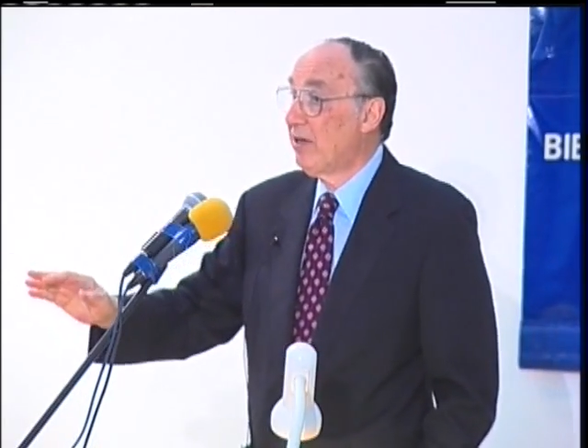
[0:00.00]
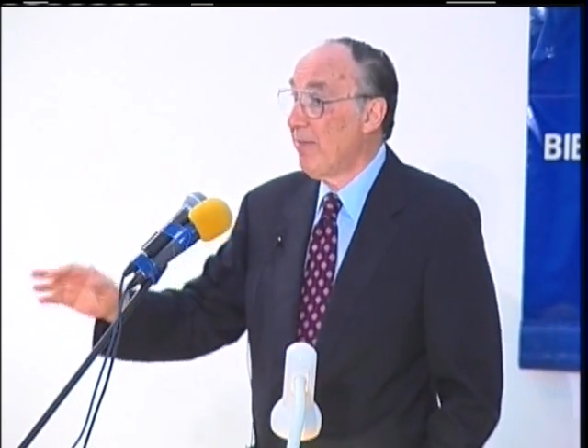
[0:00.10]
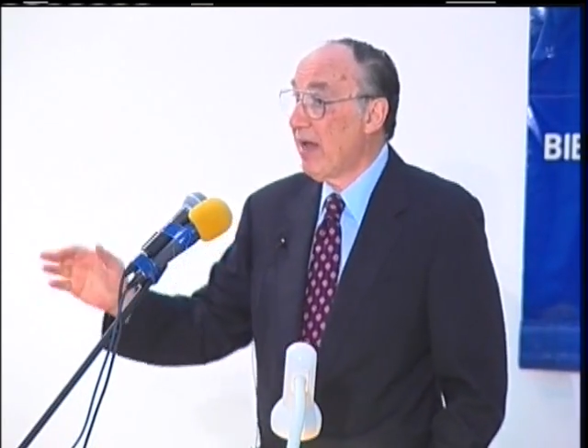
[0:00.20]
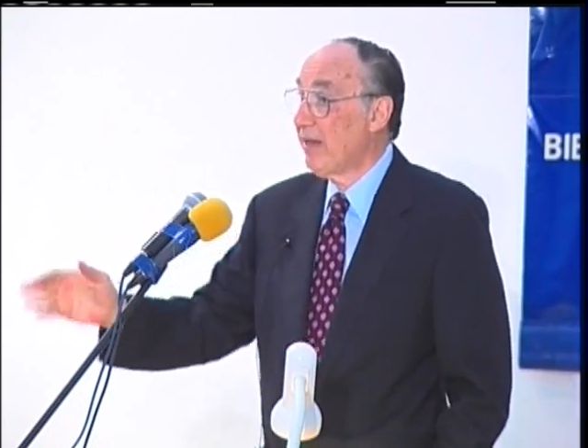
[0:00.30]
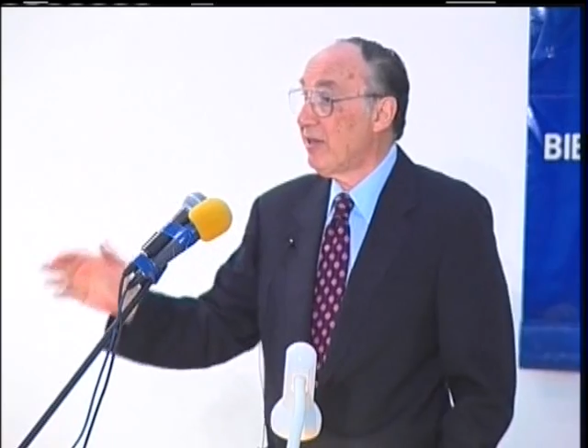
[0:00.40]
to
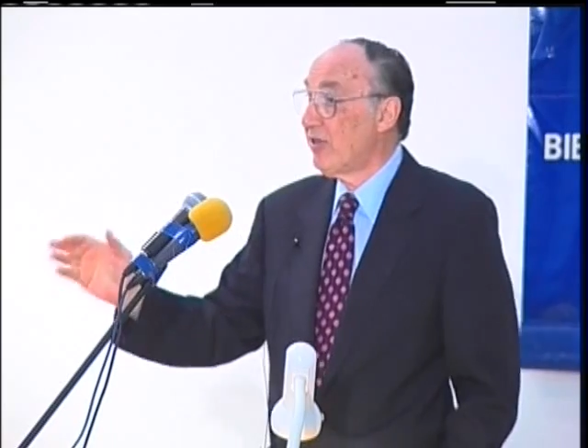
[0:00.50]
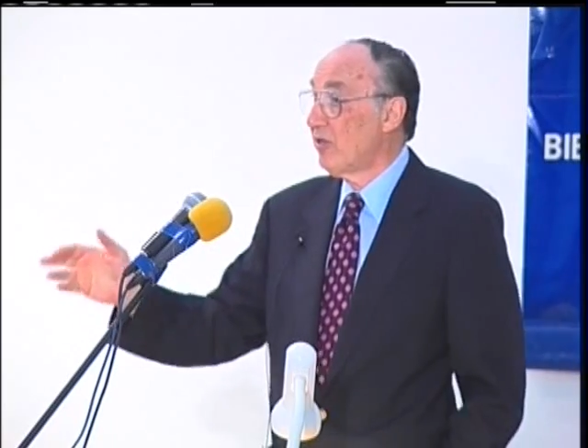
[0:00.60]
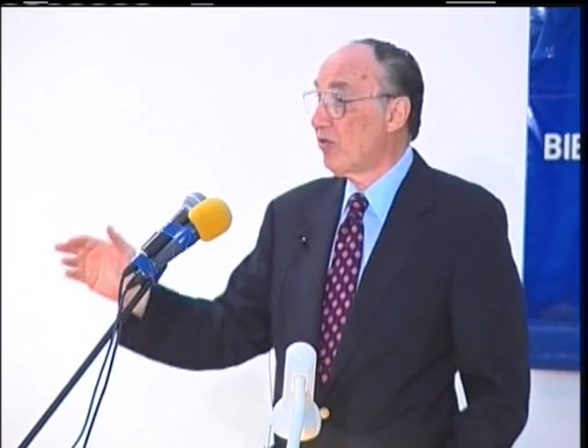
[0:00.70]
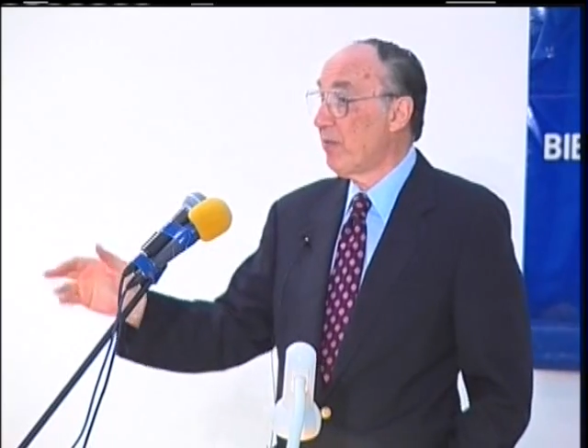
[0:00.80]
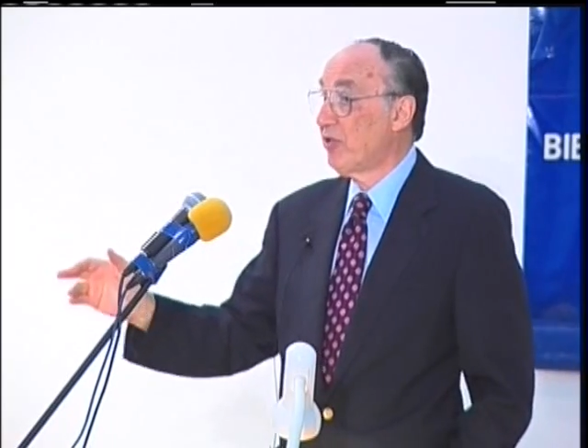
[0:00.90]
make this
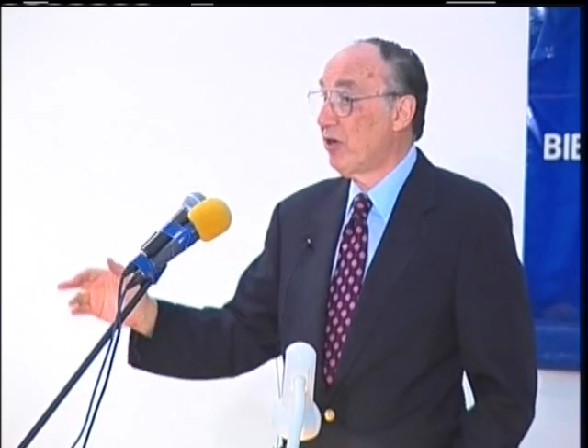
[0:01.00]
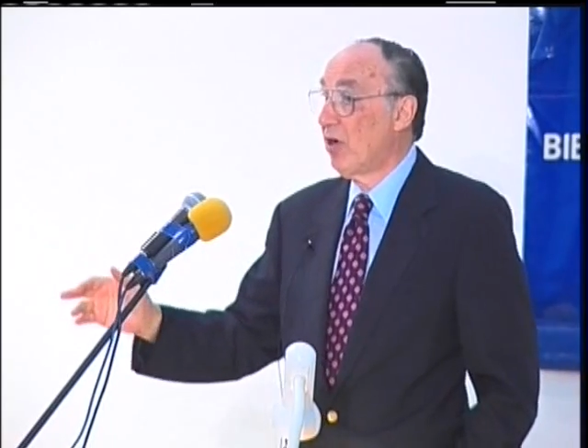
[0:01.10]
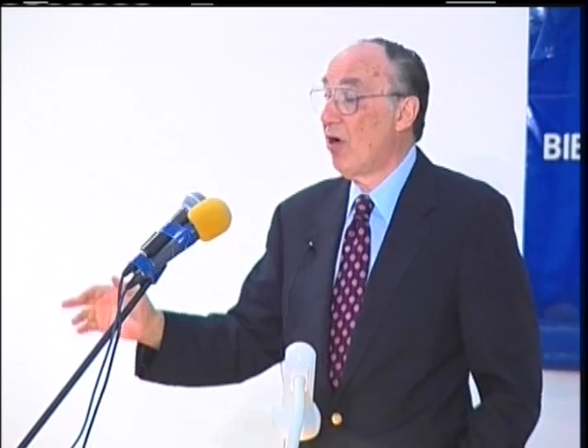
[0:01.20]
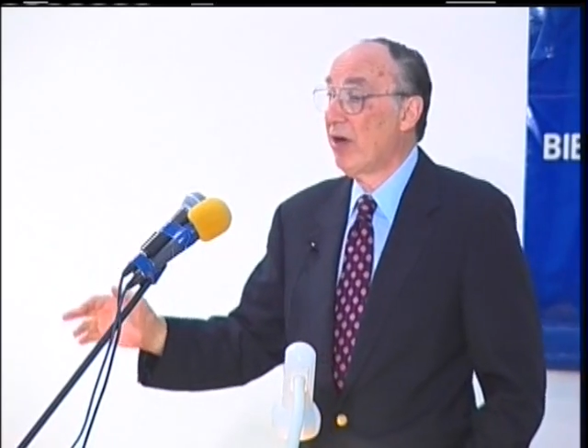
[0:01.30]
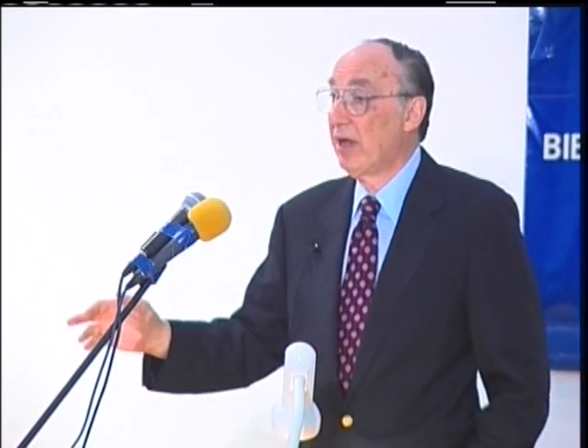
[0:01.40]
inscription
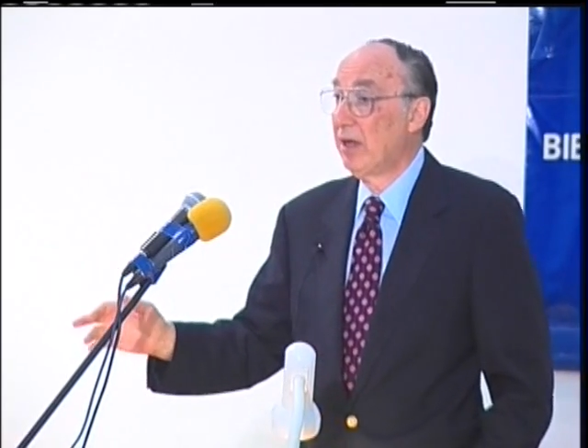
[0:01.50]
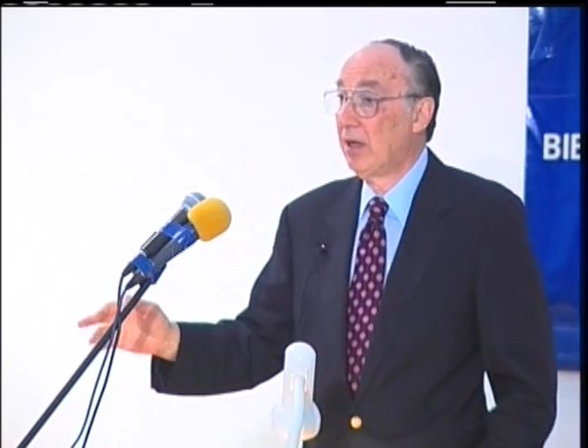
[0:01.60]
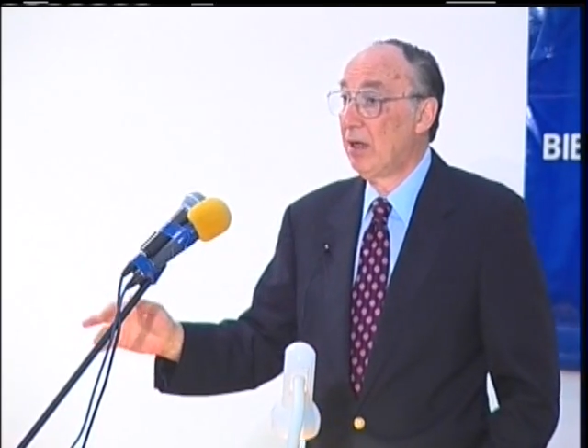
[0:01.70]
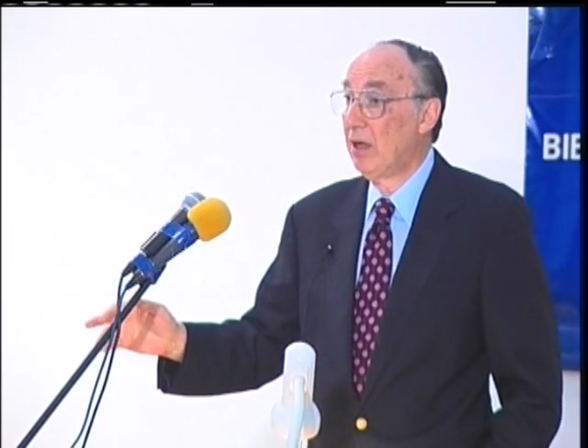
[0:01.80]
coating